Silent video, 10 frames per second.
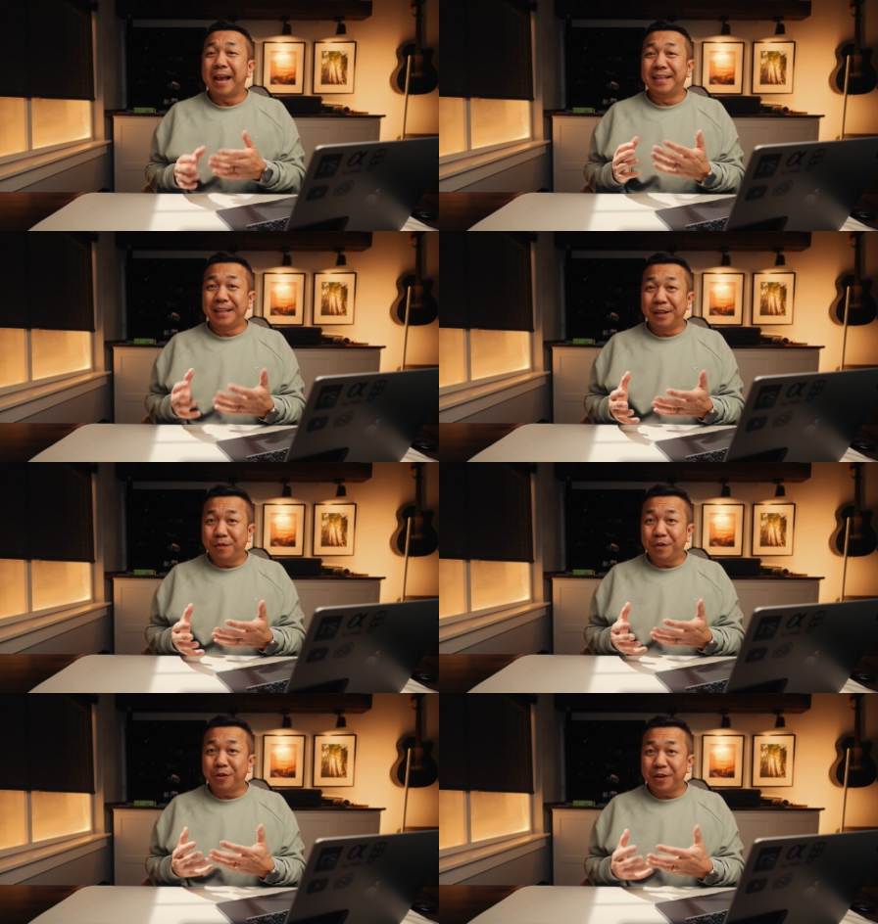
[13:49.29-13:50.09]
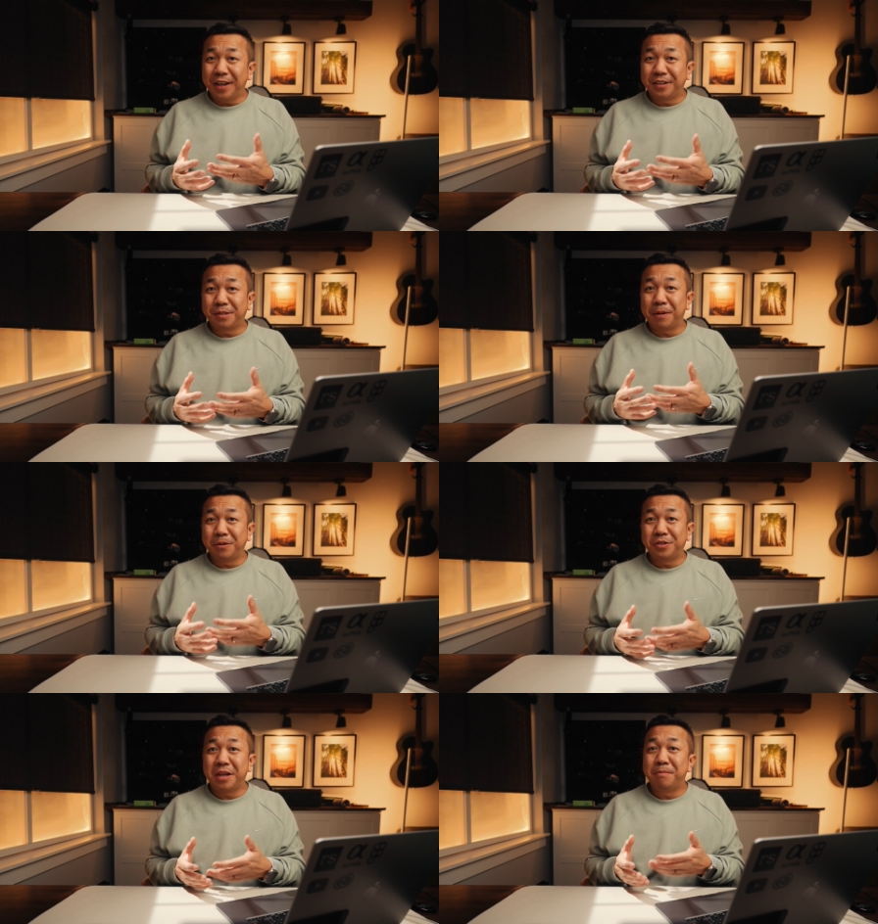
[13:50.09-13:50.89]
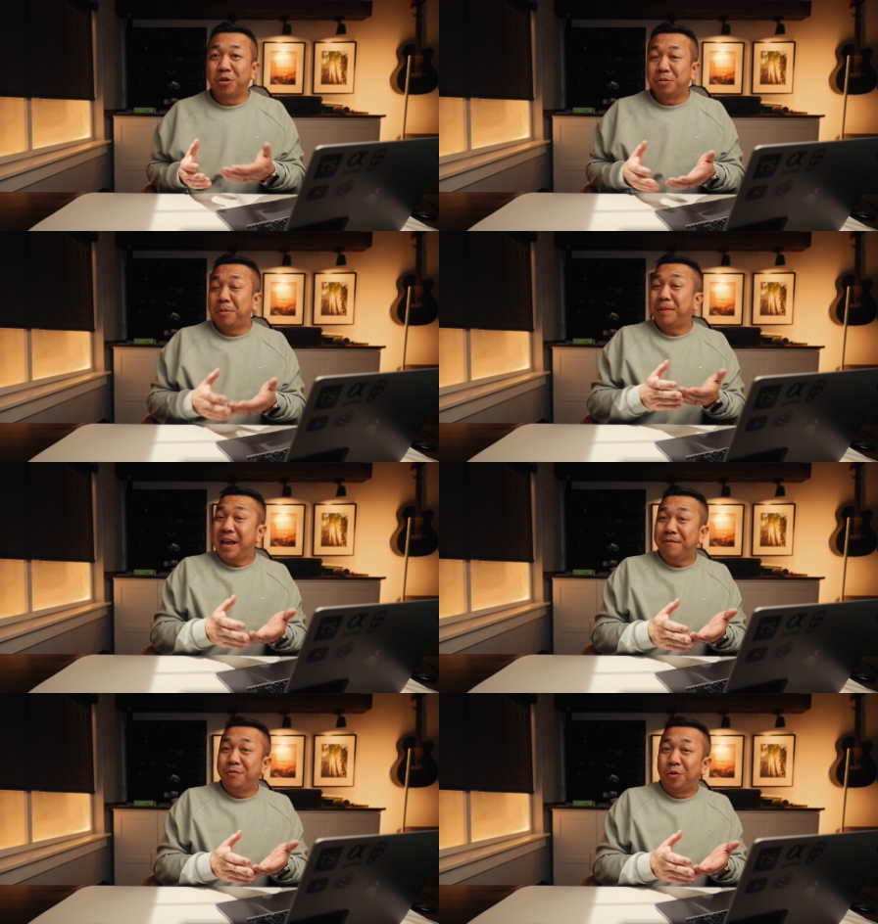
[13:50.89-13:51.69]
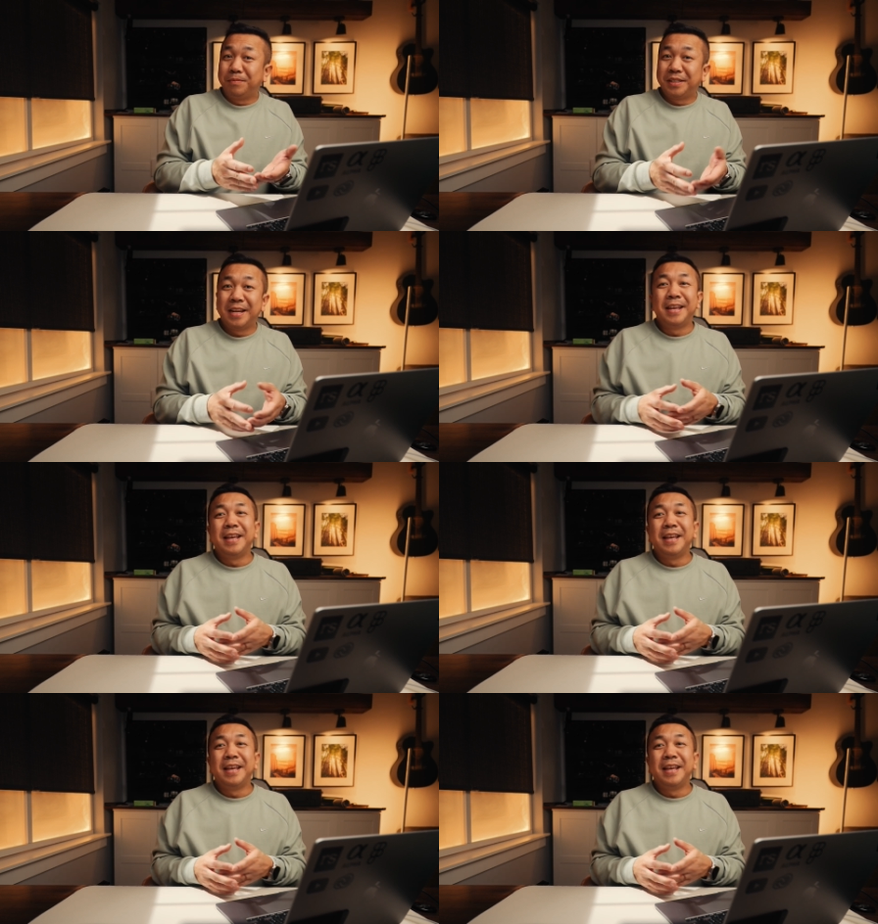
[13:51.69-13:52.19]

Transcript: ideal for creators posting on multiple platforms.